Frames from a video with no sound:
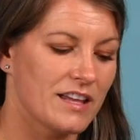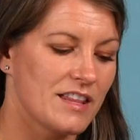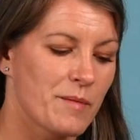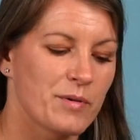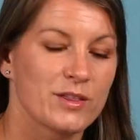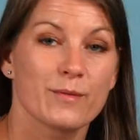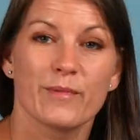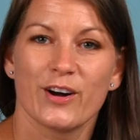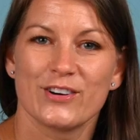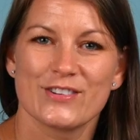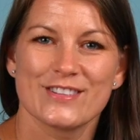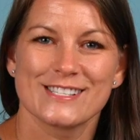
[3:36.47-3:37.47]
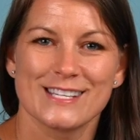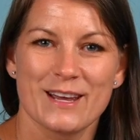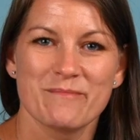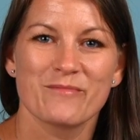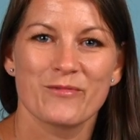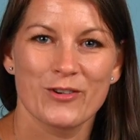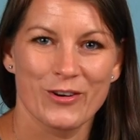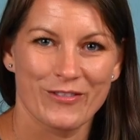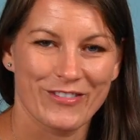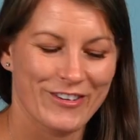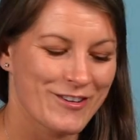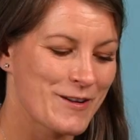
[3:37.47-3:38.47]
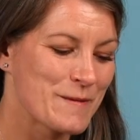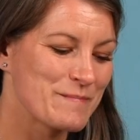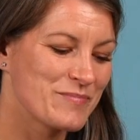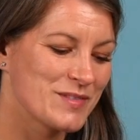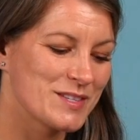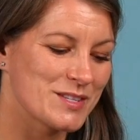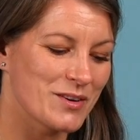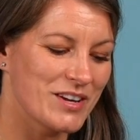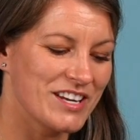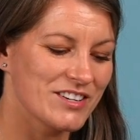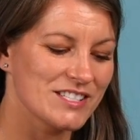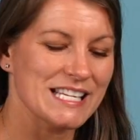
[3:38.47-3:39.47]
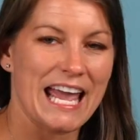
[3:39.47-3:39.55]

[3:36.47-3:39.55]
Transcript: and they put them under the same roof. So here's